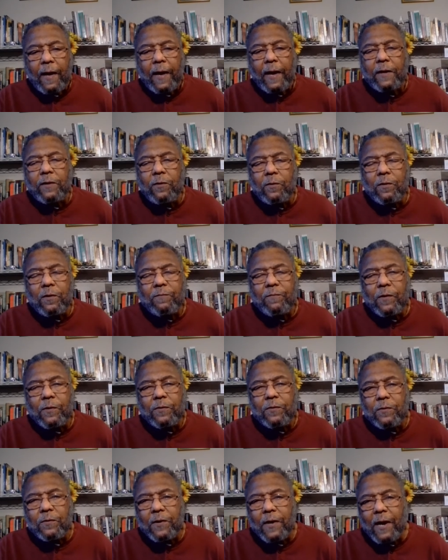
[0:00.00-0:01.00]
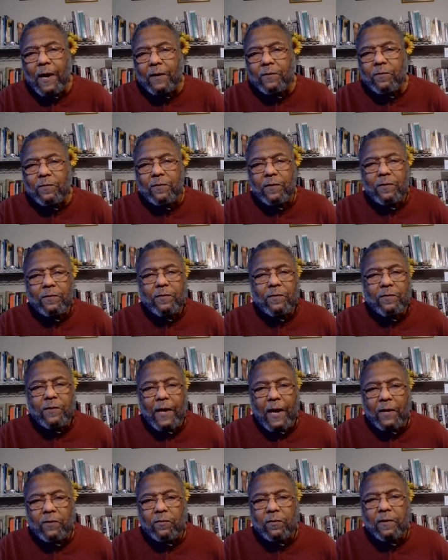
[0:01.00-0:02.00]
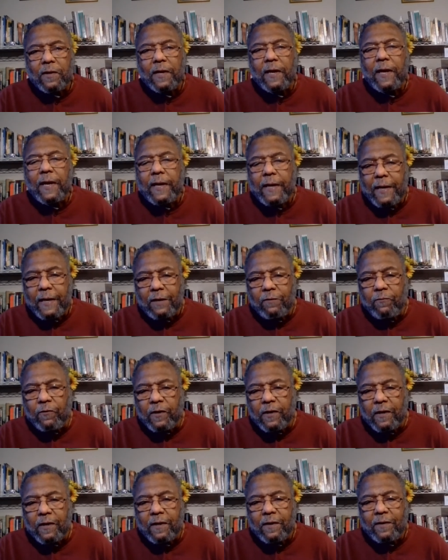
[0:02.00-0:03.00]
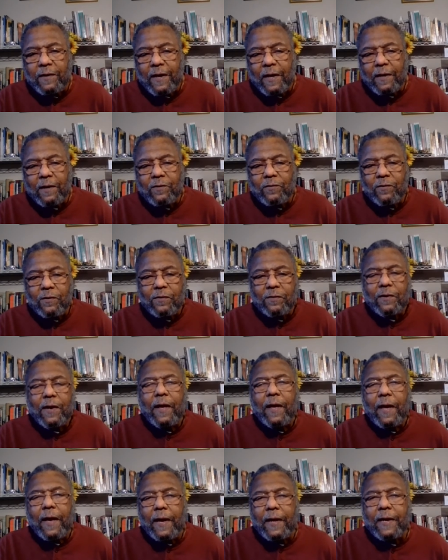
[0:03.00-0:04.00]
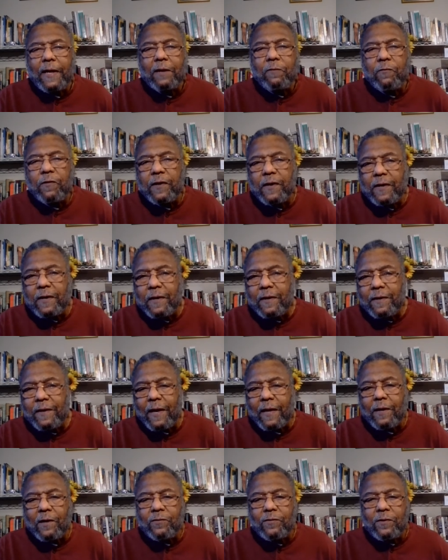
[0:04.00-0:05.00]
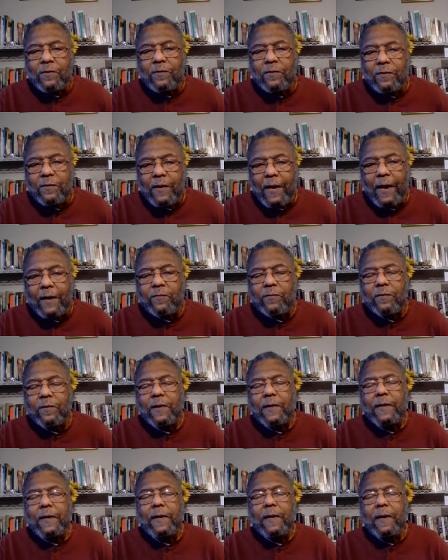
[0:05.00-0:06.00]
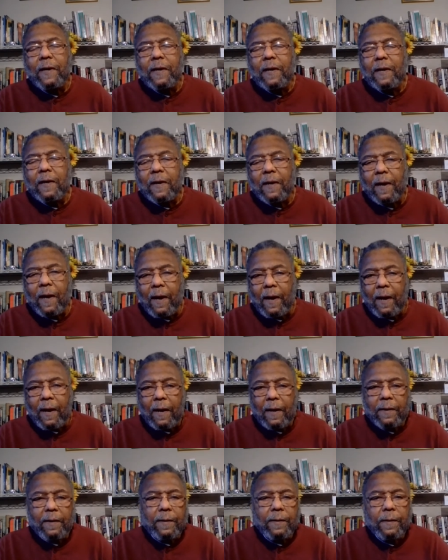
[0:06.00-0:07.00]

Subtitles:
and universal consciousness is actually infinite intelligence, and infinite intelligence is actually God.